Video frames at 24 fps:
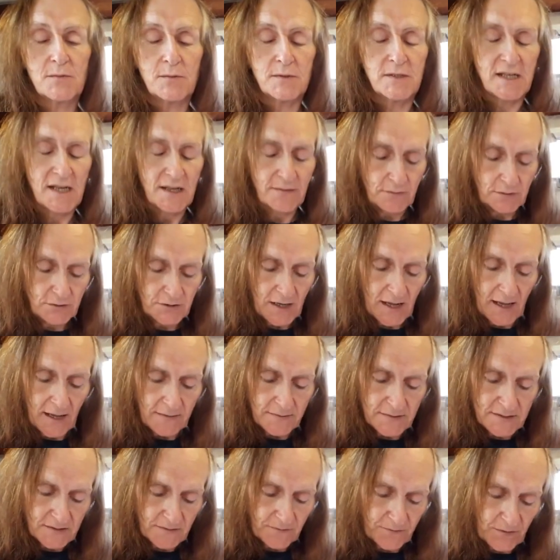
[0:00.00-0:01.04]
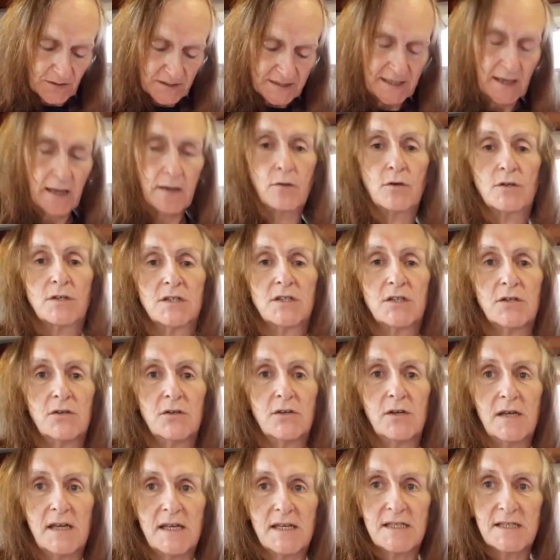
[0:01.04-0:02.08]
when the devil drives. The first thing I'm going to do
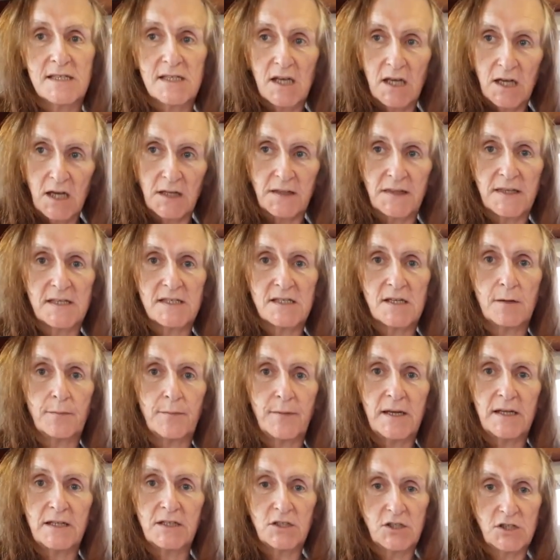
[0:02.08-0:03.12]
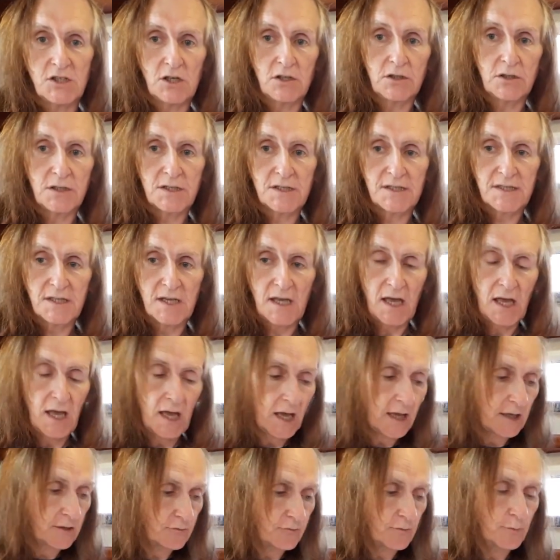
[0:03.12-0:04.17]
is cut this up into chunks
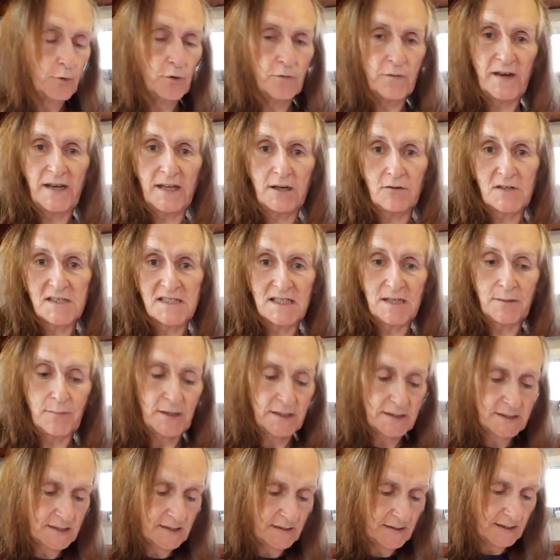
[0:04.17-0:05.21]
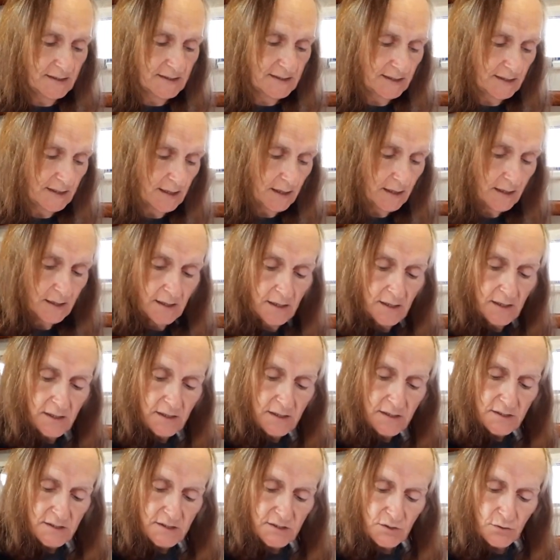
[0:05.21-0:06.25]
and remove any gristly bits and things like that.
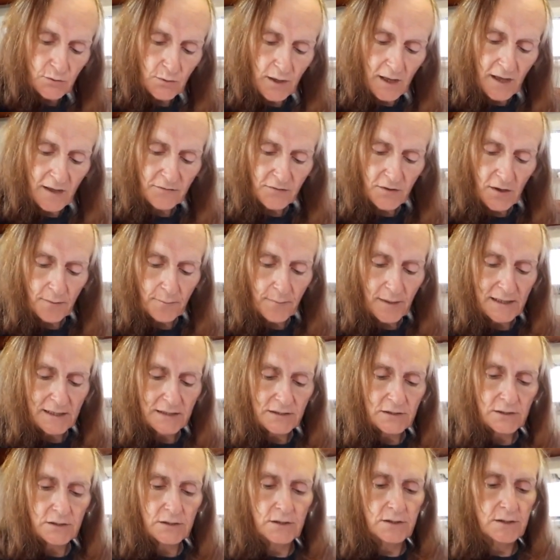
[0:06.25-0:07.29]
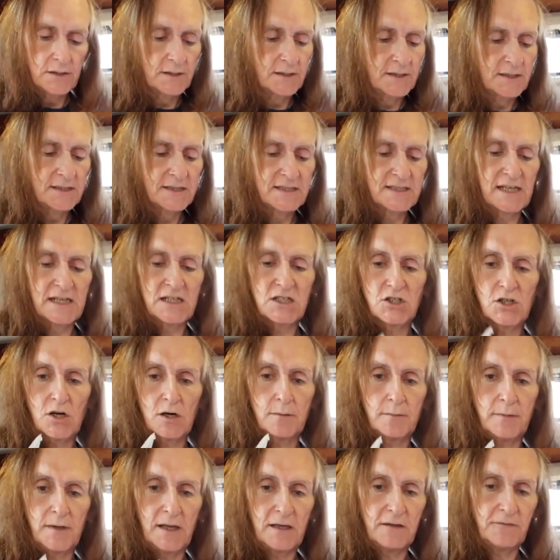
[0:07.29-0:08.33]
So I've got my little Stay Sharp
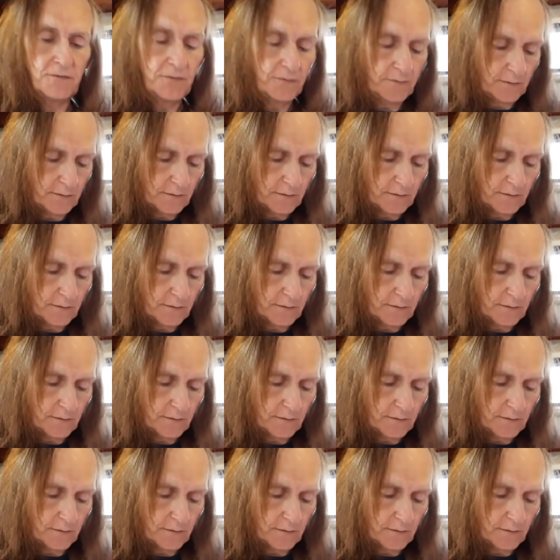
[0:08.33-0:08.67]
knife,